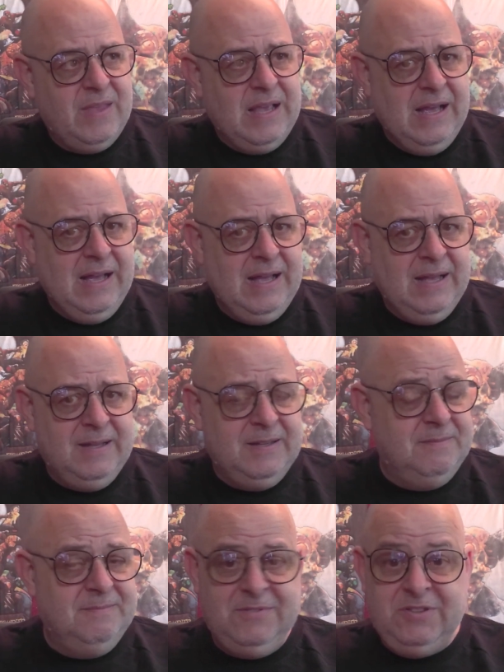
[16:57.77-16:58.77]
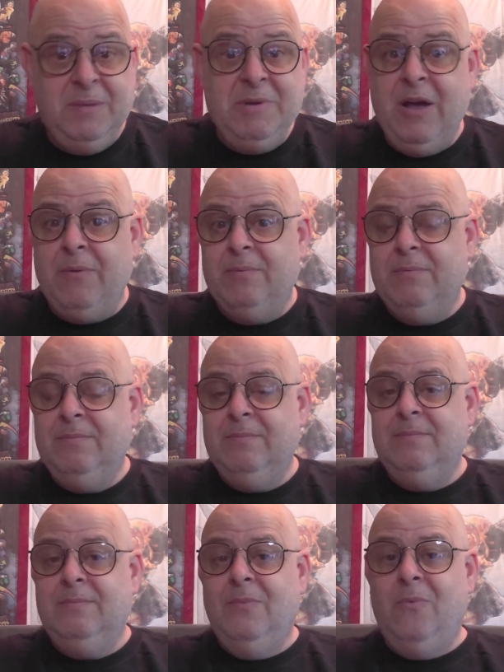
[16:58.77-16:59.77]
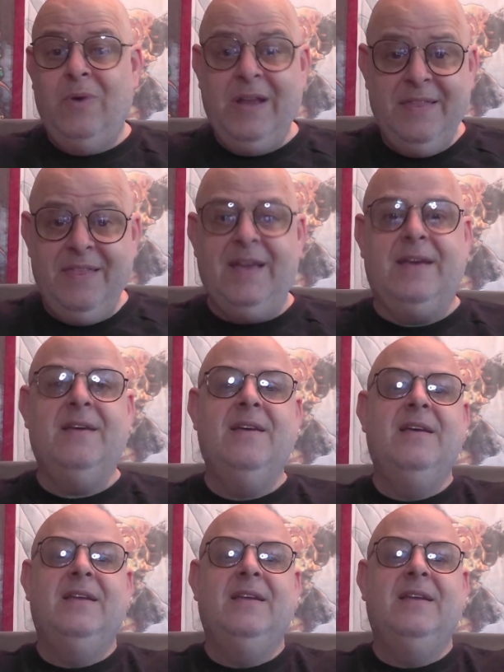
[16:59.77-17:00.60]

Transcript: Just let me know. What do you think?